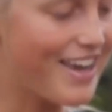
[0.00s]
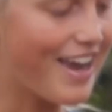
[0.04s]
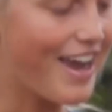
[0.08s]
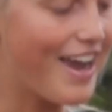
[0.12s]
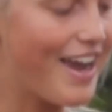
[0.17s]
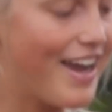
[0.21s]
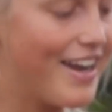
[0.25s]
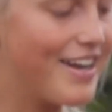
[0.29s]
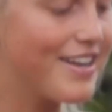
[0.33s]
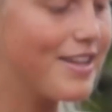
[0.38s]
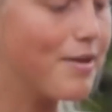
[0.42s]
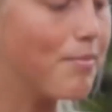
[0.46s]

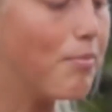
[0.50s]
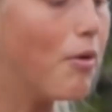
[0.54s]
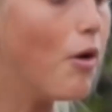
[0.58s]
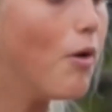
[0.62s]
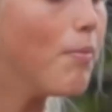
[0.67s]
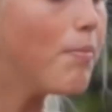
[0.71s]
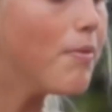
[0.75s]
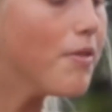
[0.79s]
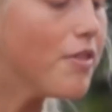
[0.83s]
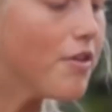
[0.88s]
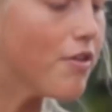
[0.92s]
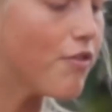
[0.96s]
And the
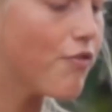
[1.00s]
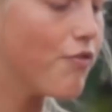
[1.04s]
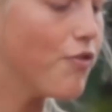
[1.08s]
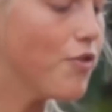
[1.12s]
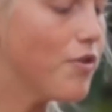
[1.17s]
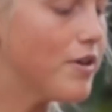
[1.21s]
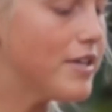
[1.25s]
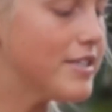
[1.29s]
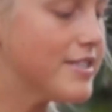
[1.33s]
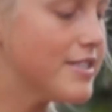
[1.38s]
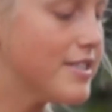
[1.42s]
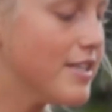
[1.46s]
pulp of this fruit
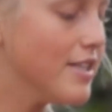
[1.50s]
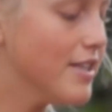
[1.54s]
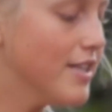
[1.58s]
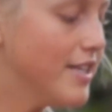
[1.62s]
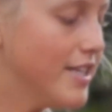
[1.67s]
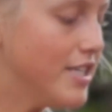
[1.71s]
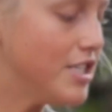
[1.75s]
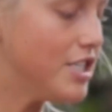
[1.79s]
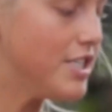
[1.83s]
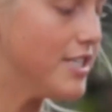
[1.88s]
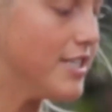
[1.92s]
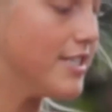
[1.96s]
is
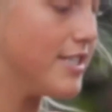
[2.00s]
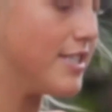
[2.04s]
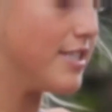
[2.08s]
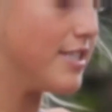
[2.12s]
delicious.